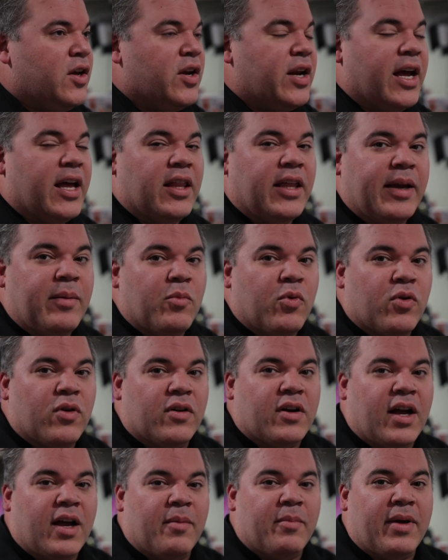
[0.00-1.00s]
You know how like
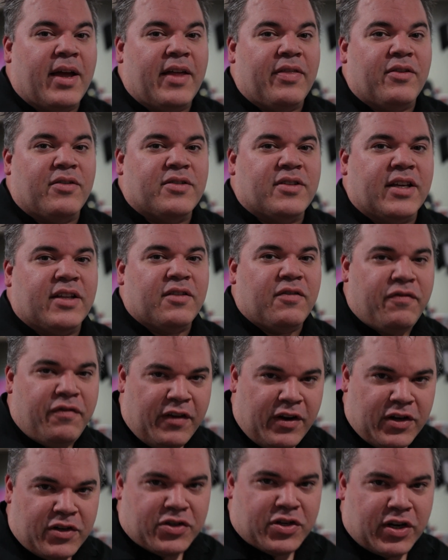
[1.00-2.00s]
Mortal Kombat, there's like to
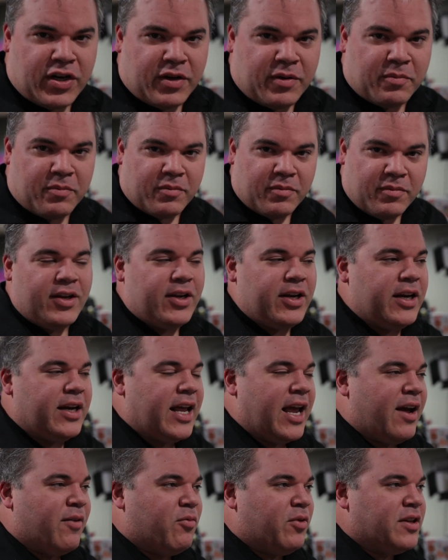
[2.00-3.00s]
finish him. You need
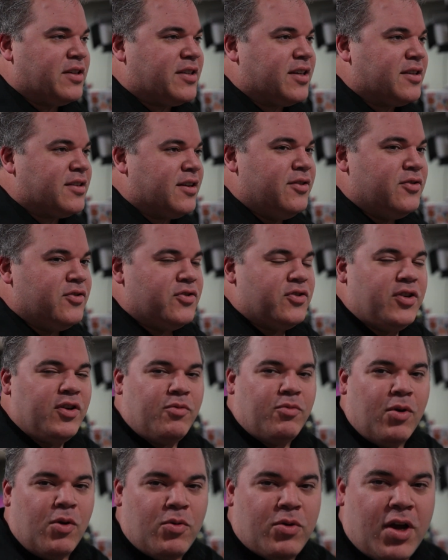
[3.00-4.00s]
to have one that says
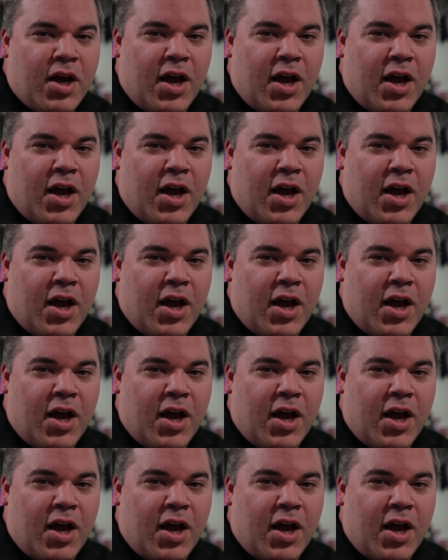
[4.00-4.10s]
zero